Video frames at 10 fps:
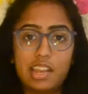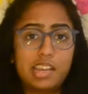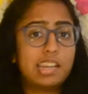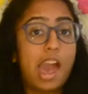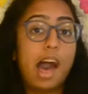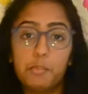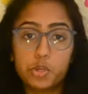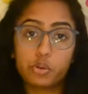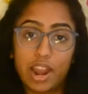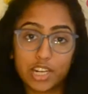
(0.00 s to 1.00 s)
like an
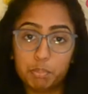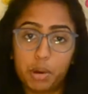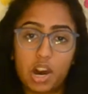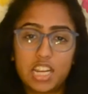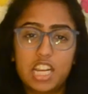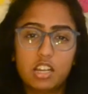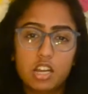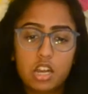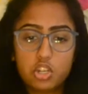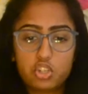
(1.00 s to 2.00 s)
abstract body,
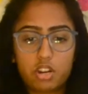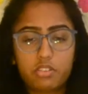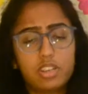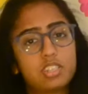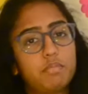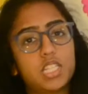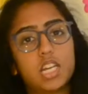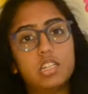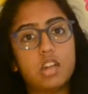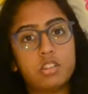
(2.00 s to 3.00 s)
generally something
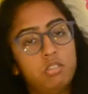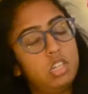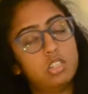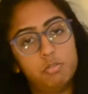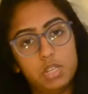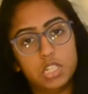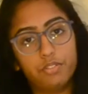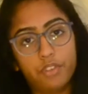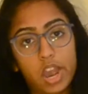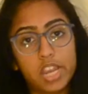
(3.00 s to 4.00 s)
that doesn't need to be
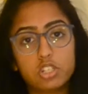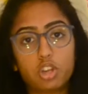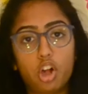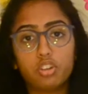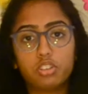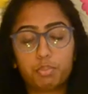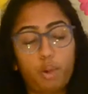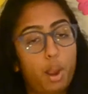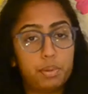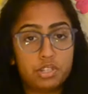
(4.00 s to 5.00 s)
defined, although the
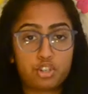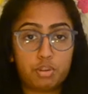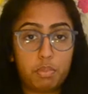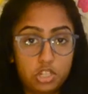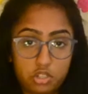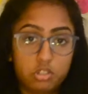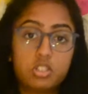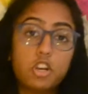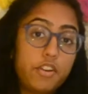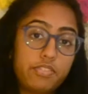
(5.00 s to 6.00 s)
proposition may do
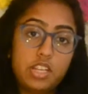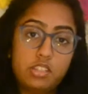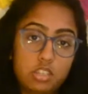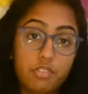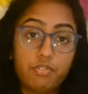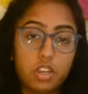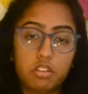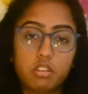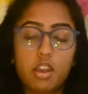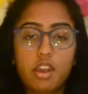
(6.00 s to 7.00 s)
so if they see fit.
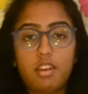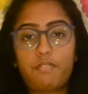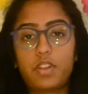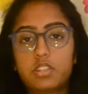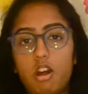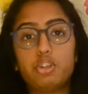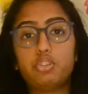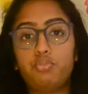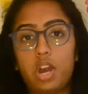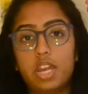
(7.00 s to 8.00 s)
If it's not
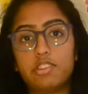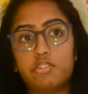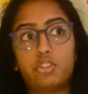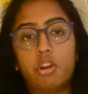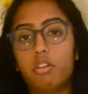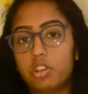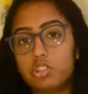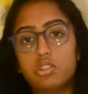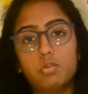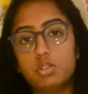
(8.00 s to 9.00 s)
defined, it's generally
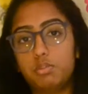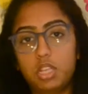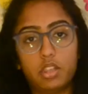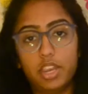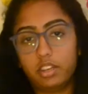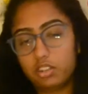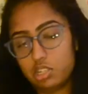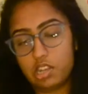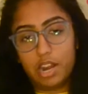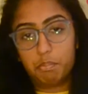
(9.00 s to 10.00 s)
assumed to be like
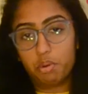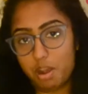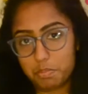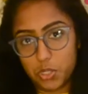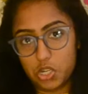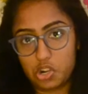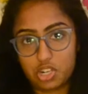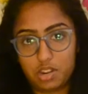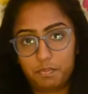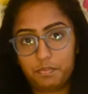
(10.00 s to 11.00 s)
side proposition.